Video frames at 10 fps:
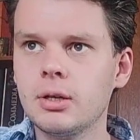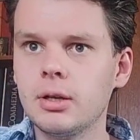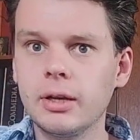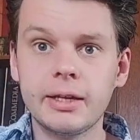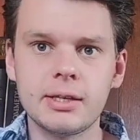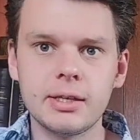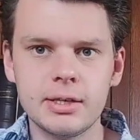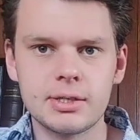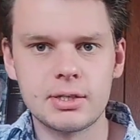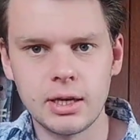lick
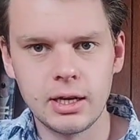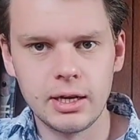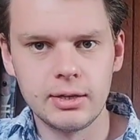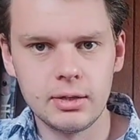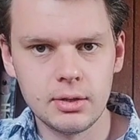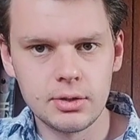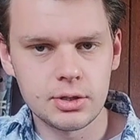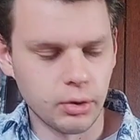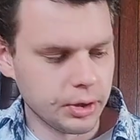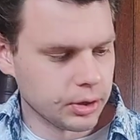is
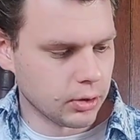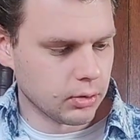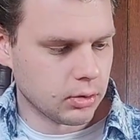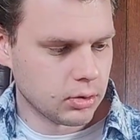so when you go.